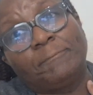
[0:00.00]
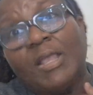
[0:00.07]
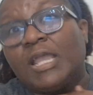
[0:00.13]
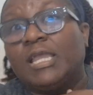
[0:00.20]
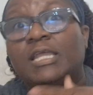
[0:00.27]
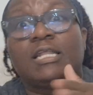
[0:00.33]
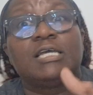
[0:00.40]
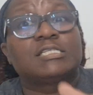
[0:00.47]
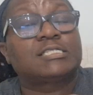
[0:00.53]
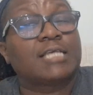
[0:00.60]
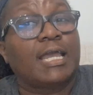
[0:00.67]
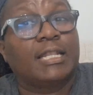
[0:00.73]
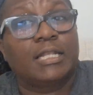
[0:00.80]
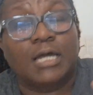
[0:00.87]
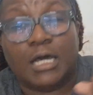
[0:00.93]
He didn't
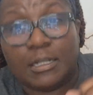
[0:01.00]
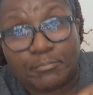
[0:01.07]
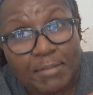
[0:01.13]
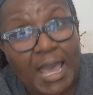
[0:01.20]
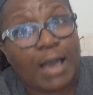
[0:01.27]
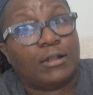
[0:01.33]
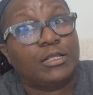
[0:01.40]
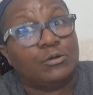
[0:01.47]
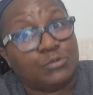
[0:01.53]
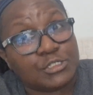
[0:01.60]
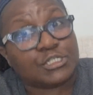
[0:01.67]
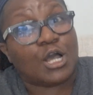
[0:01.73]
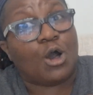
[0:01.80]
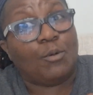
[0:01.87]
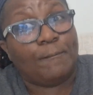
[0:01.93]
say nothing about it
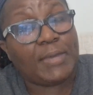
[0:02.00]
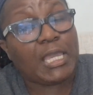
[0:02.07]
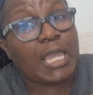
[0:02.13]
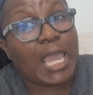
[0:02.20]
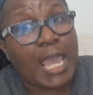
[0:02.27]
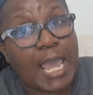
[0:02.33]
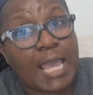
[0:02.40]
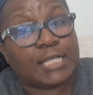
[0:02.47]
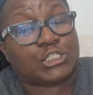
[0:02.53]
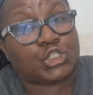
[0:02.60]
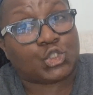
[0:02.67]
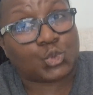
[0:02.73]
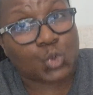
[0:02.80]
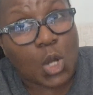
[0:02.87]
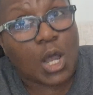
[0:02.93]
was gonna be
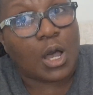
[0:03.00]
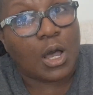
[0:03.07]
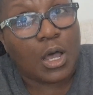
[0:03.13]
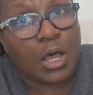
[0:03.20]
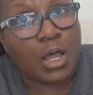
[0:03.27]
extra.